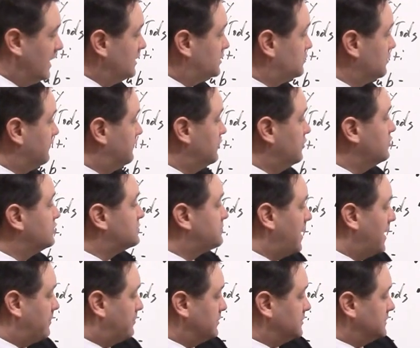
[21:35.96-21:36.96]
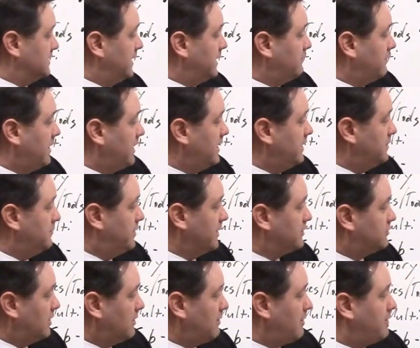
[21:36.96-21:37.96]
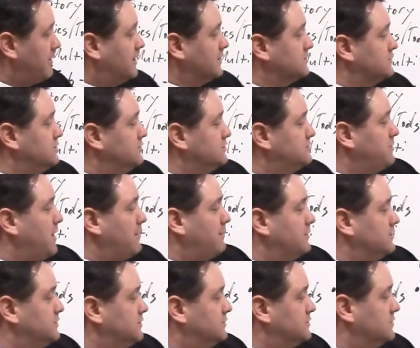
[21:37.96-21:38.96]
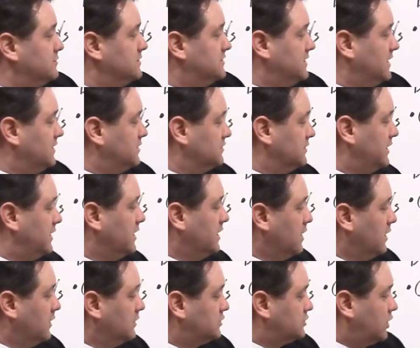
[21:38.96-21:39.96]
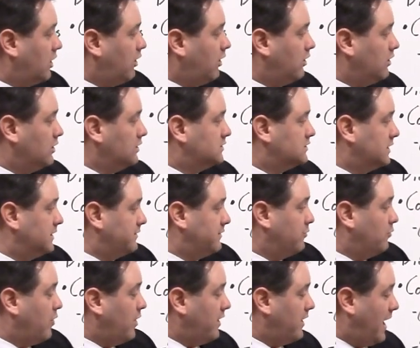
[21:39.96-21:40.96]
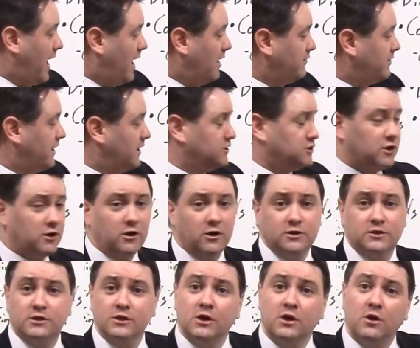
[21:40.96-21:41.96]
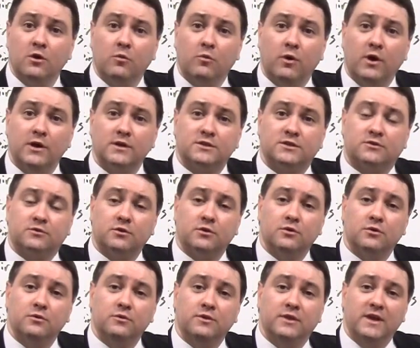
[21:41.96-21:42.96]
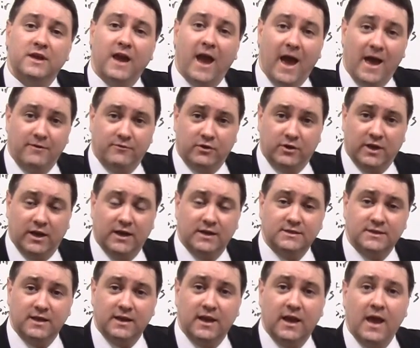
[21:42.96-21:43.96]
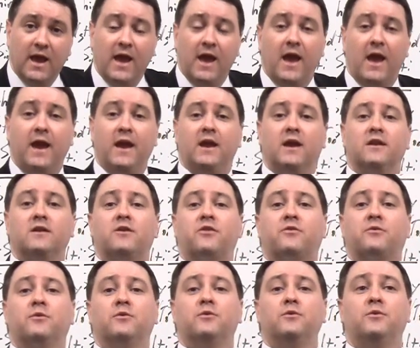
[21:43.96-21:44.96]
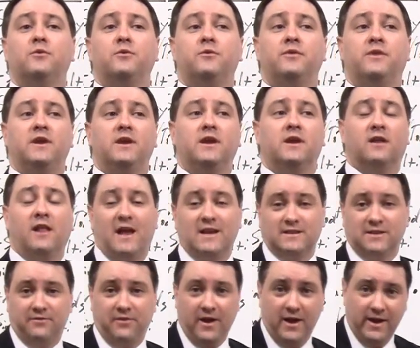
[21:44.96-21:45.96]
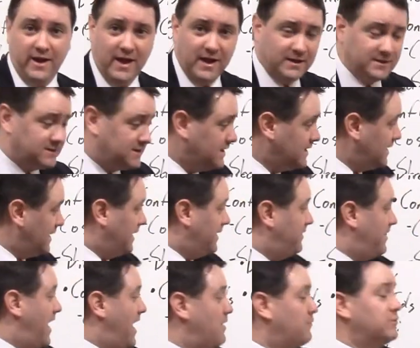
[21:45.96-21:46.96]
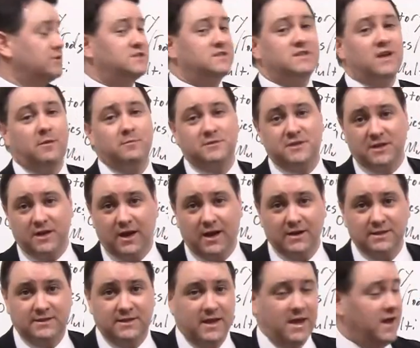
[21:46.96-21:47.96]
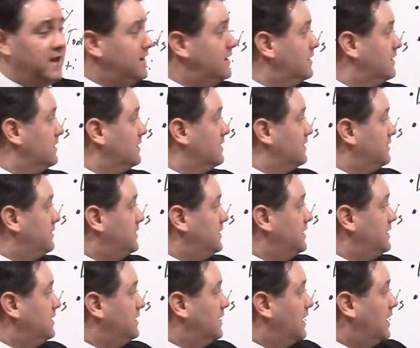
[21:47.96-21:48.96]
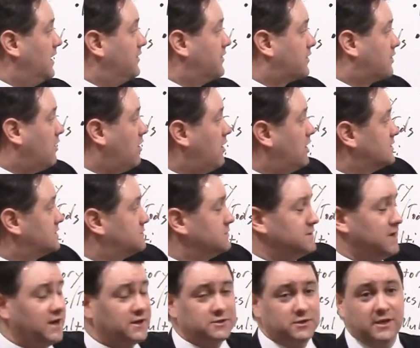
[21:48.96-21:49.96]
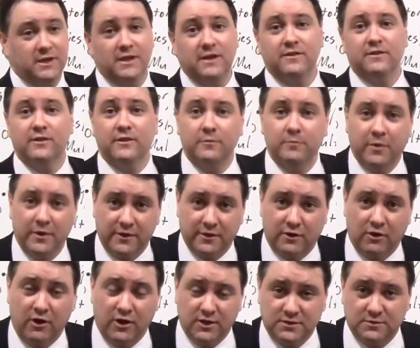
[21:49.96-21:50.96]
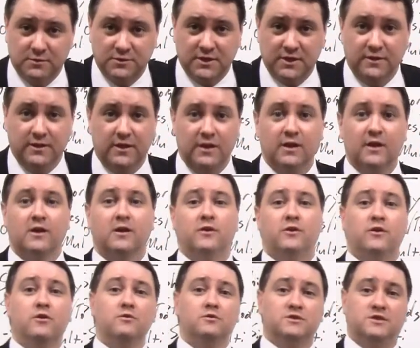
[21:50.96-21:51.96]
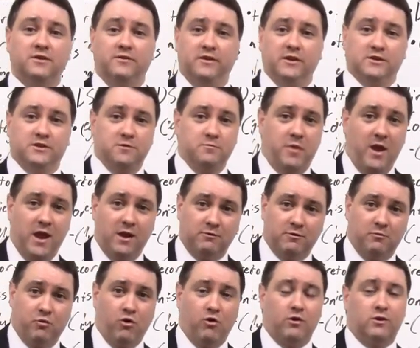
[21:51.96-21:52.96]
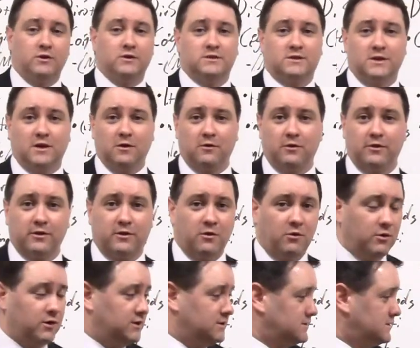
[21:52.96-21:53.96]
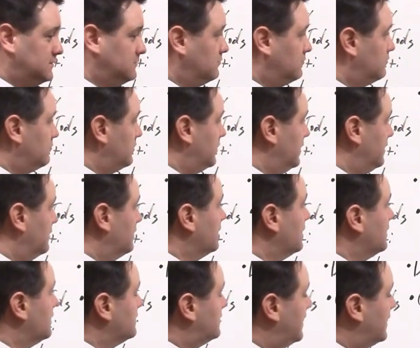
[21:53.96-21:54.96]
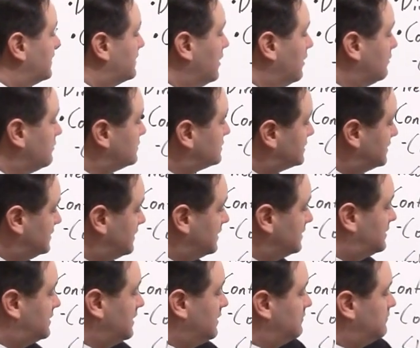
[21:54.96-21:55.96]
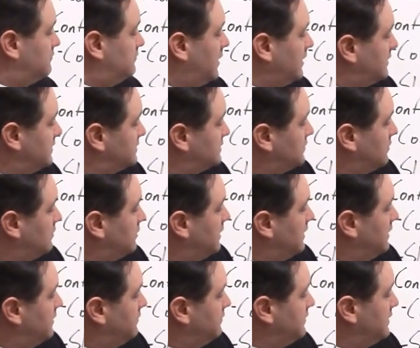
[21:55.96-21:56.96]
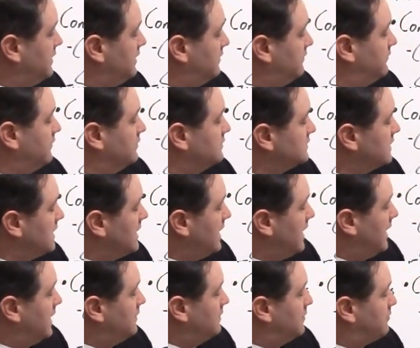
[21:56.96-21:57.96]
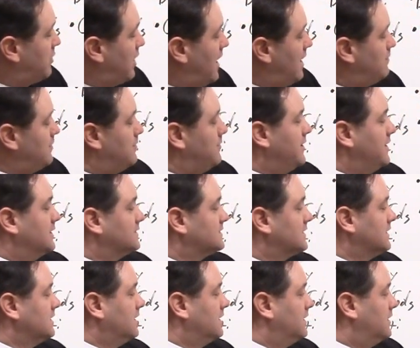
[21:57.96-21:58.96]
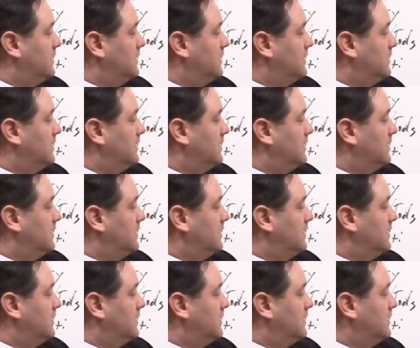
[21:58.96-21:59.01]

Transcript: issue of newspapers, and they ran into big trouble because newspapers used to essentially charge the how they charged was through the advertising and through the classified ads, and that would subsidize then the uh, the cost was actually in the, but the cost was in the news division and paying reporters to go to the courts and and take notes and to, to write the story and do the interviews. And the problem is